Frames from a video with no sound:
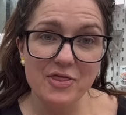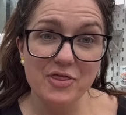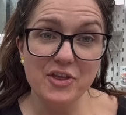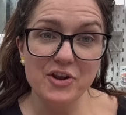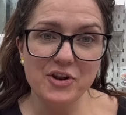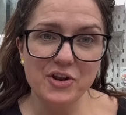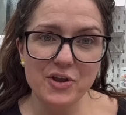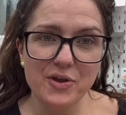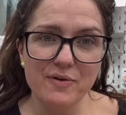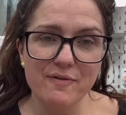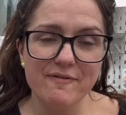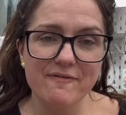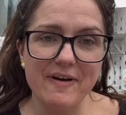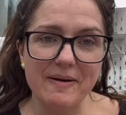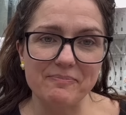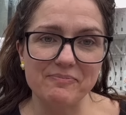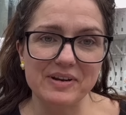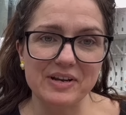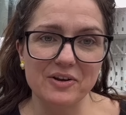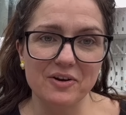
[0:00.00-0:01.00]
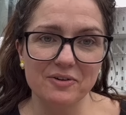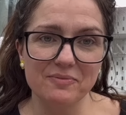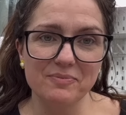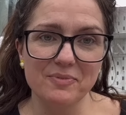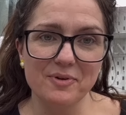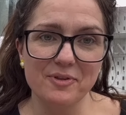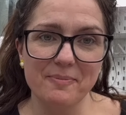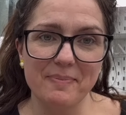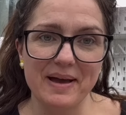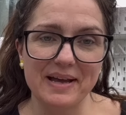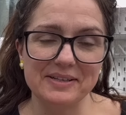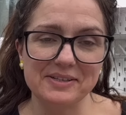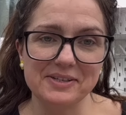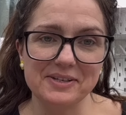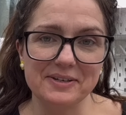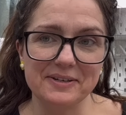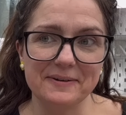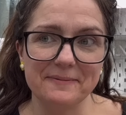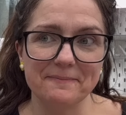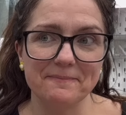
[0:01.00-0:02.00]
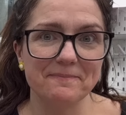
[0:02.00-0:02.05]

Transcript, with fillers: the new Fabric Godmother pattern.